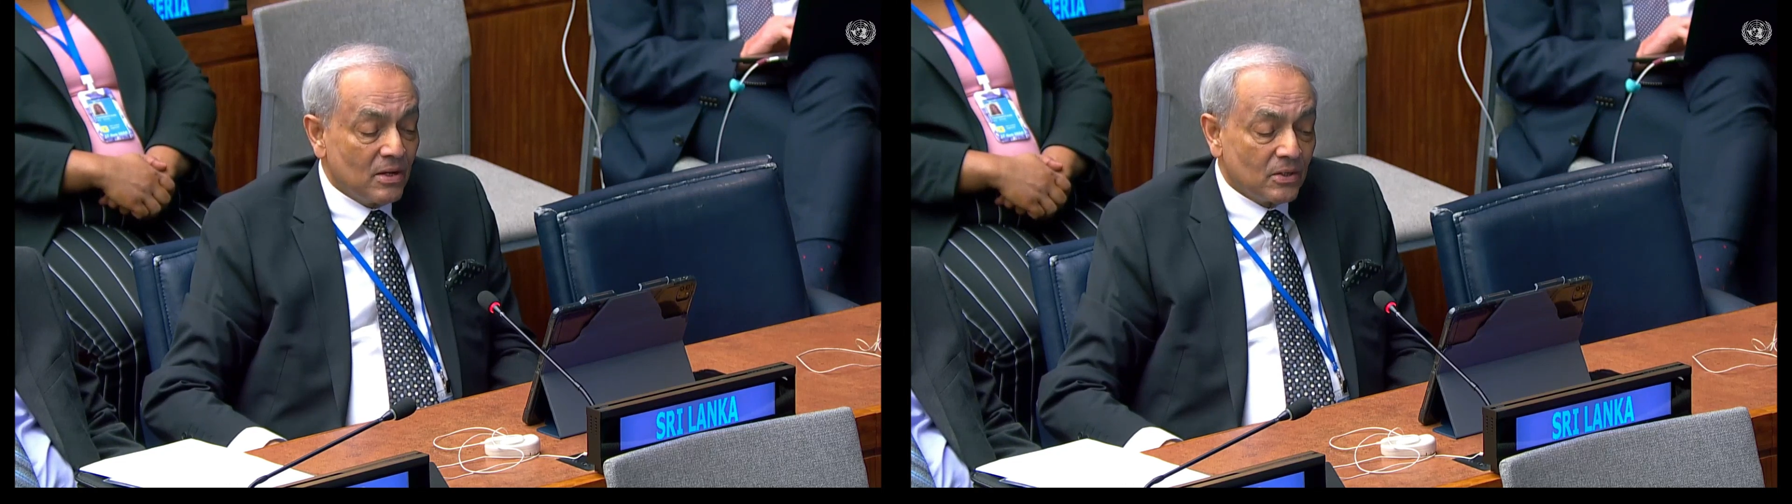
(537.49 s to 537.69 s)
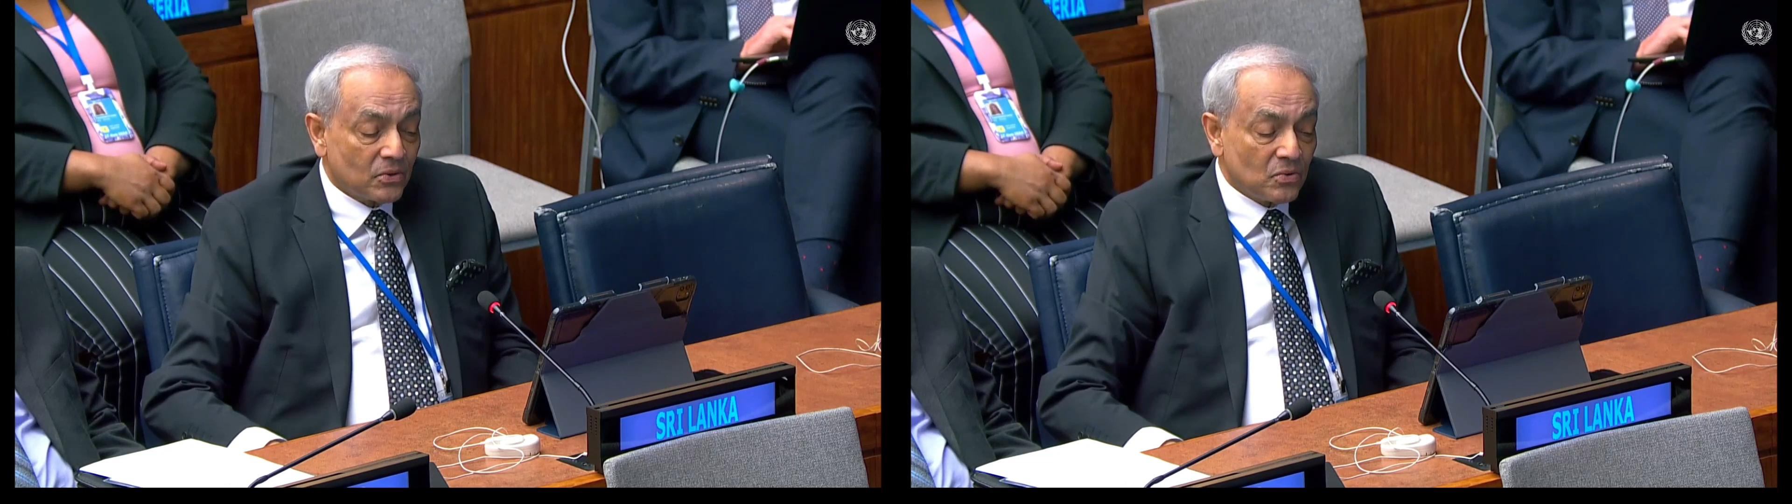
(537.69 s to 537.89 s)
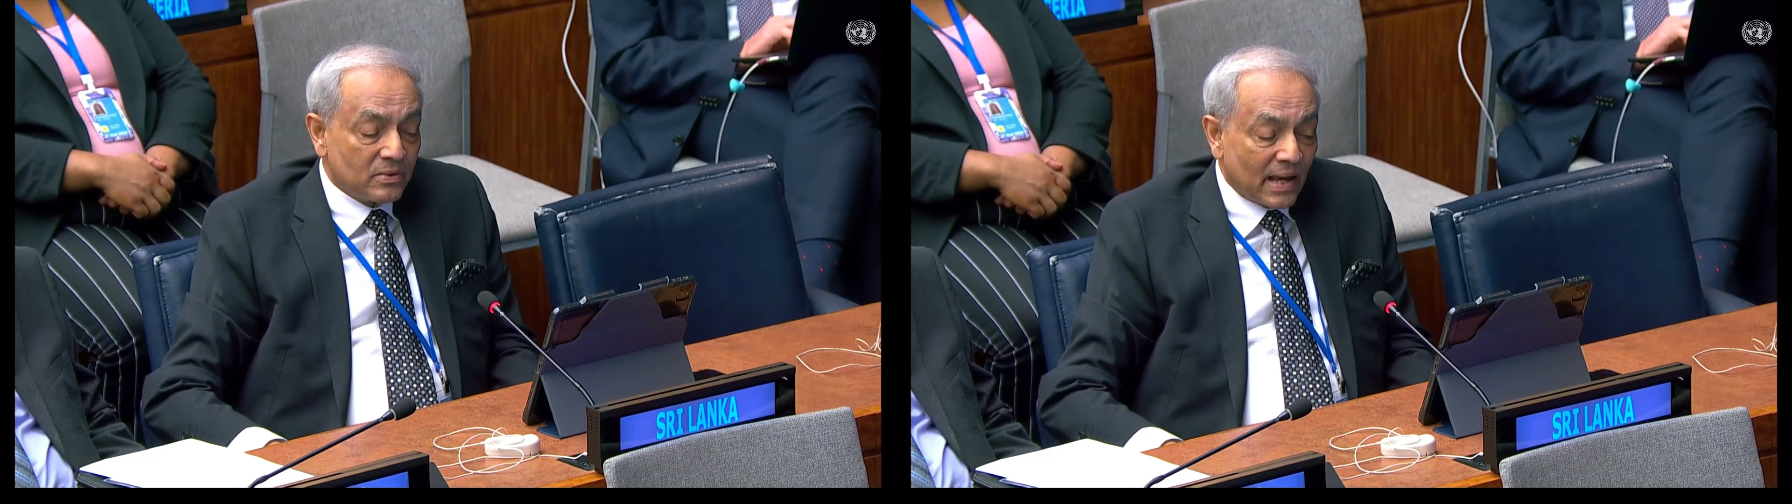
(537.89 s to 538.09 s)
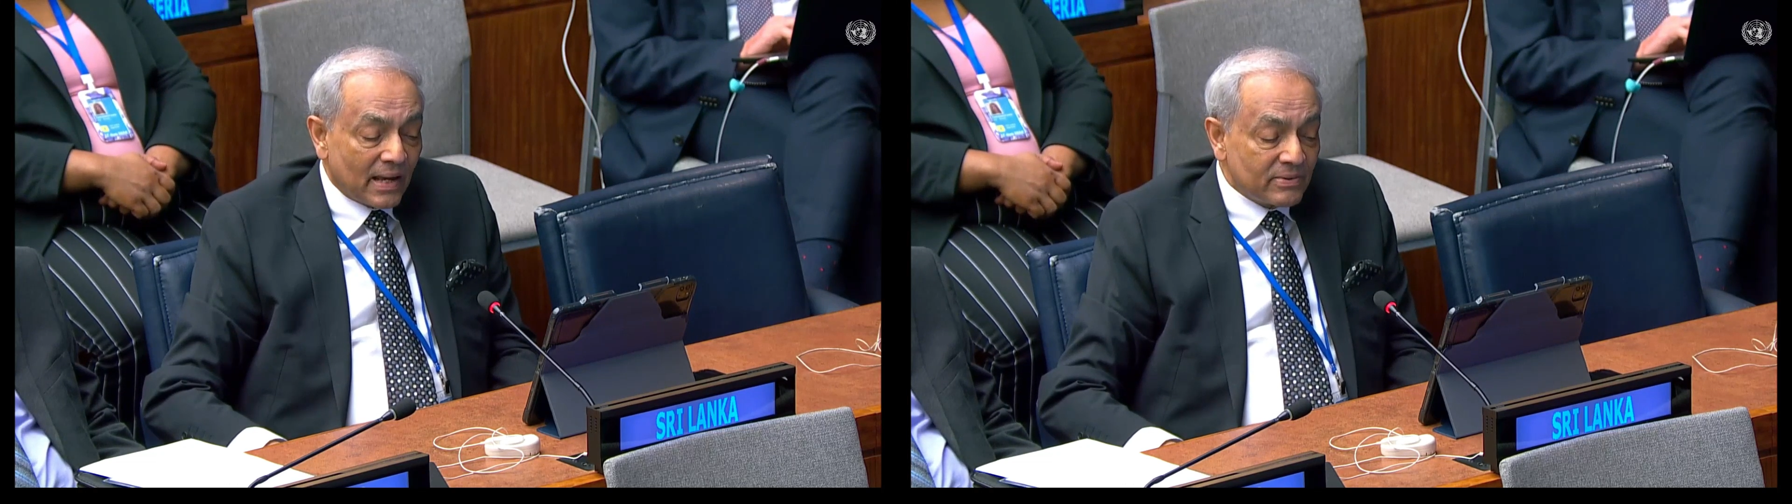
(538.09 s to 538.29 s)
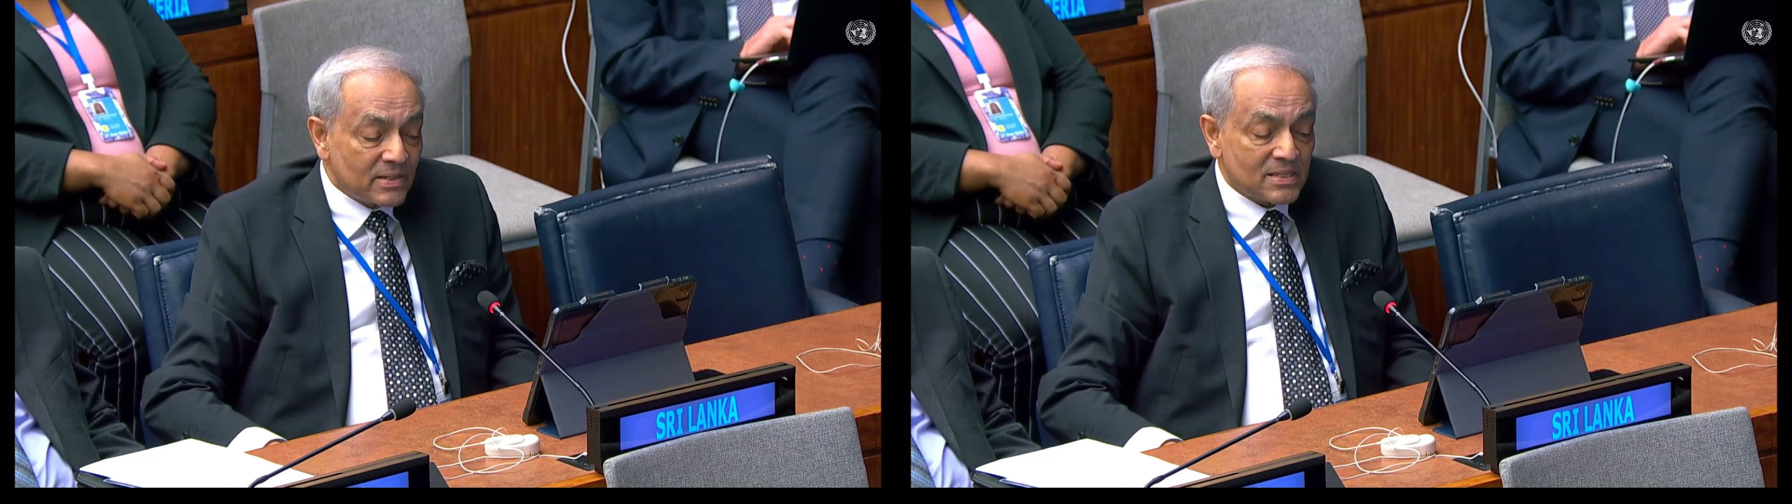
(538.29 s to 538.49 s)
through
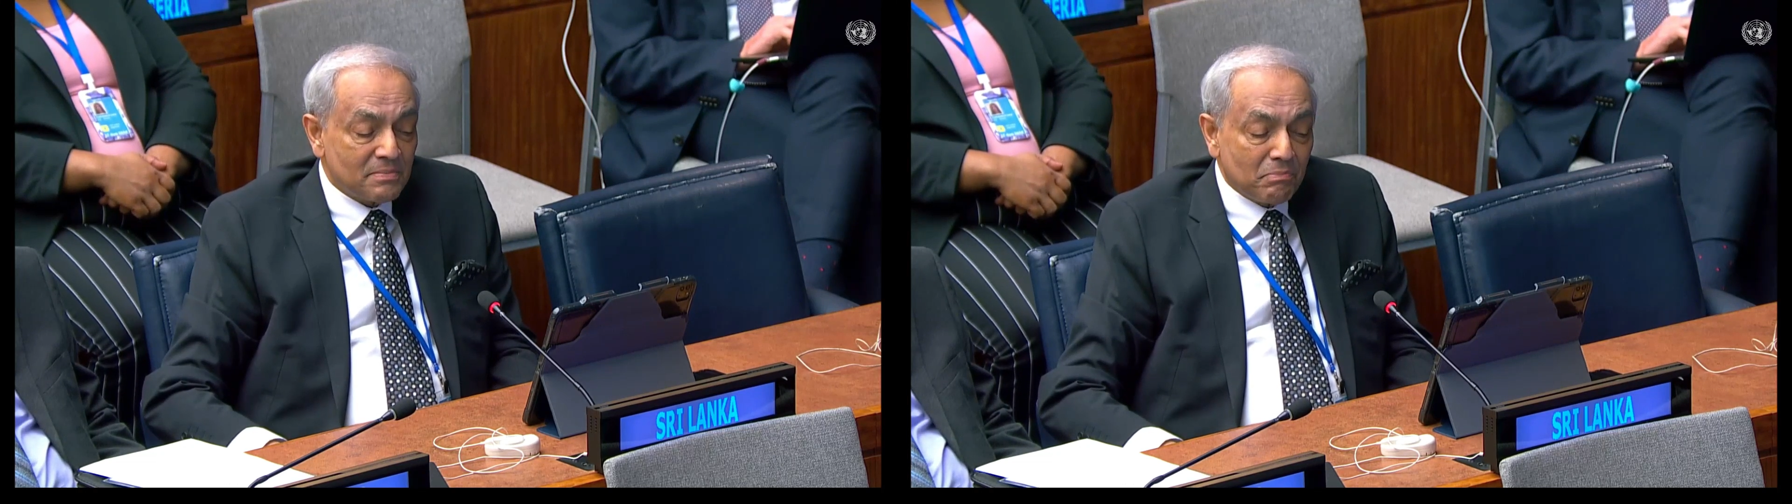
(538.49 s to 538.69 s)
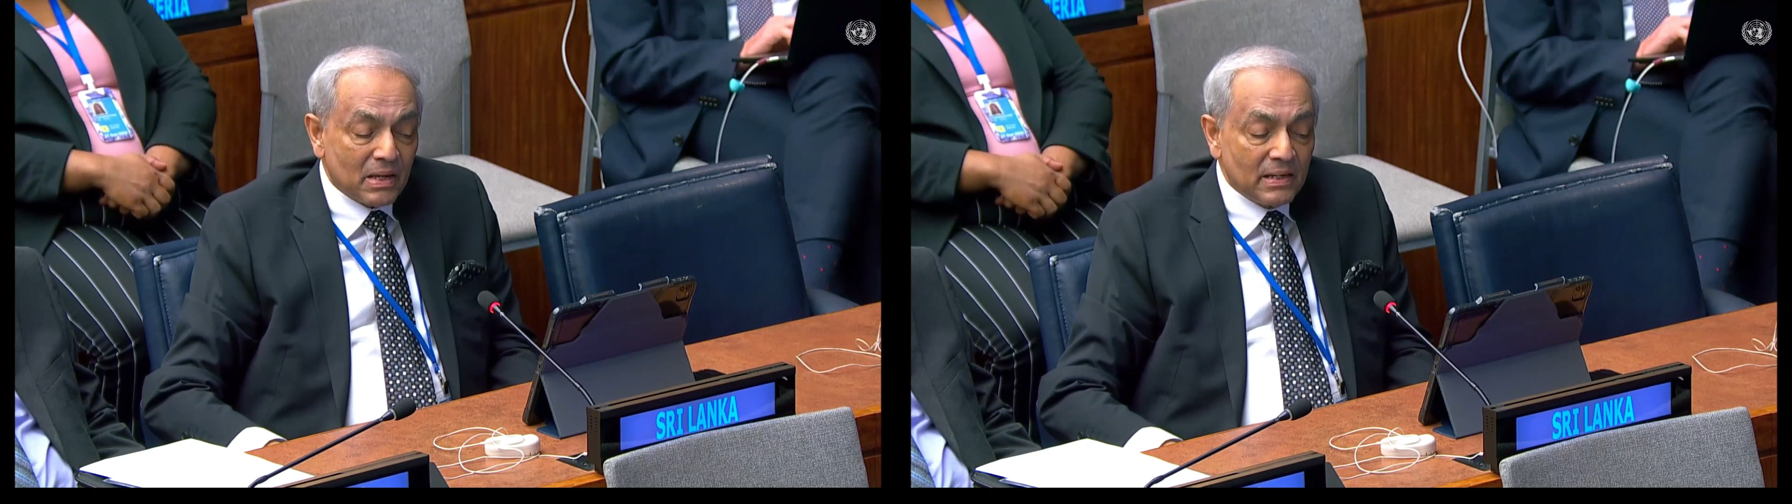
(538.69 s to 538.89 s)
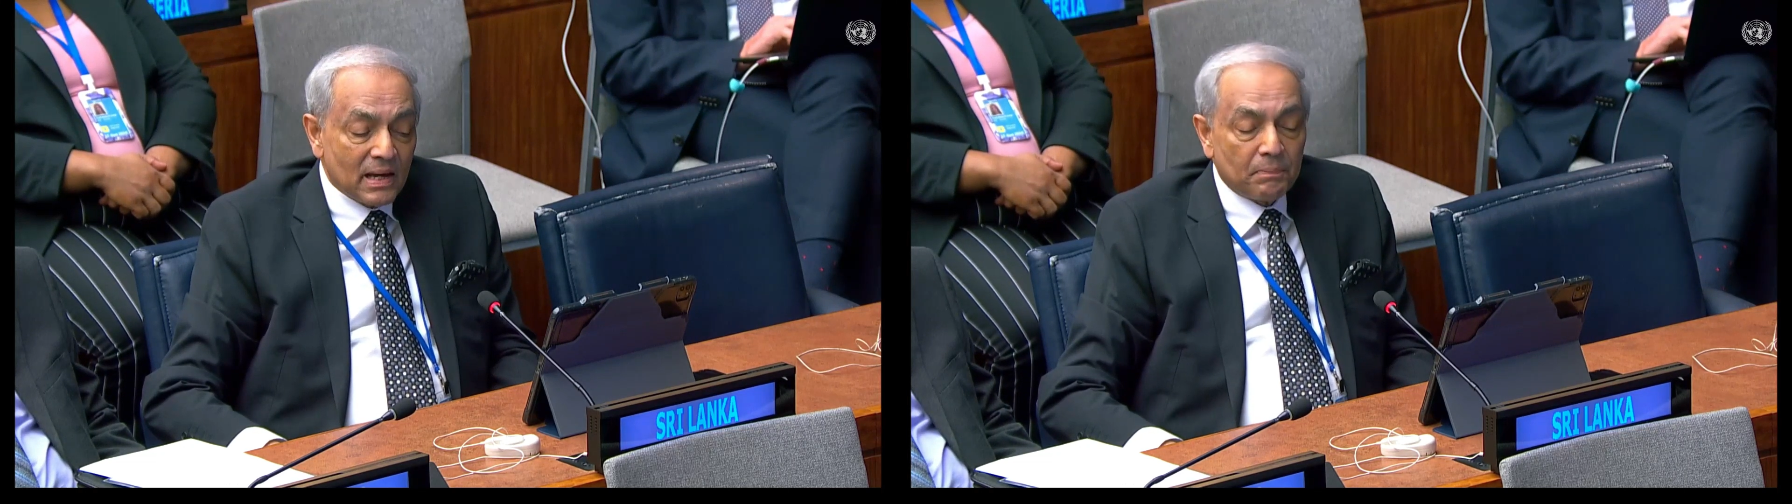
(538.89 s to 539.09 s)
diverse media